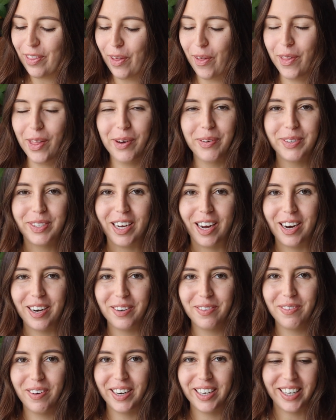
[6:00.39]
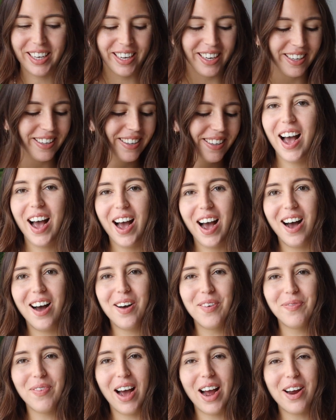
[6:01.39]
thought that was kind of funny.
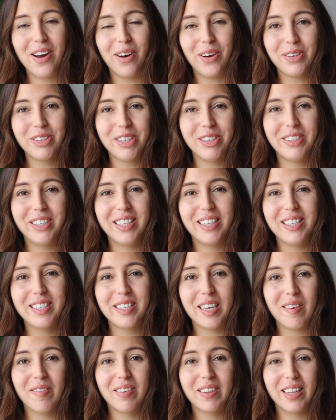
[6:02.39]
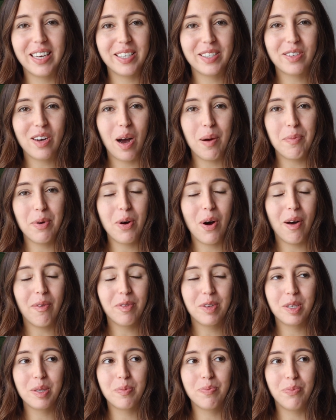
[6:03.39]
I also did the same glaze combo on
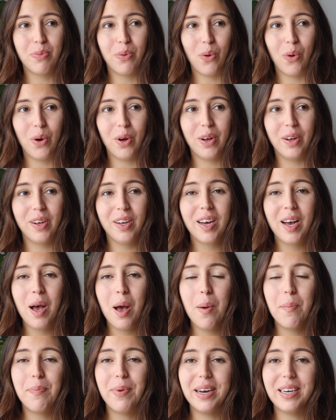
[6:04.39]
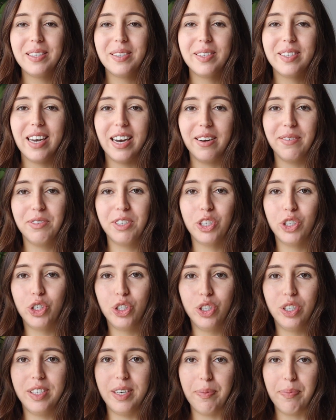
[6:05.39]
this bowl, but instead of
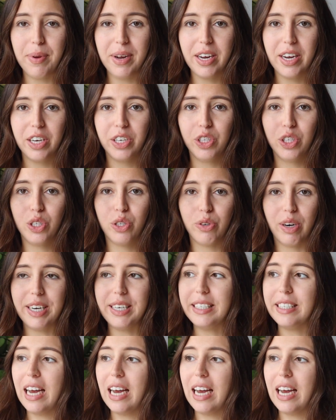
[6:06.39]
just dipping it straight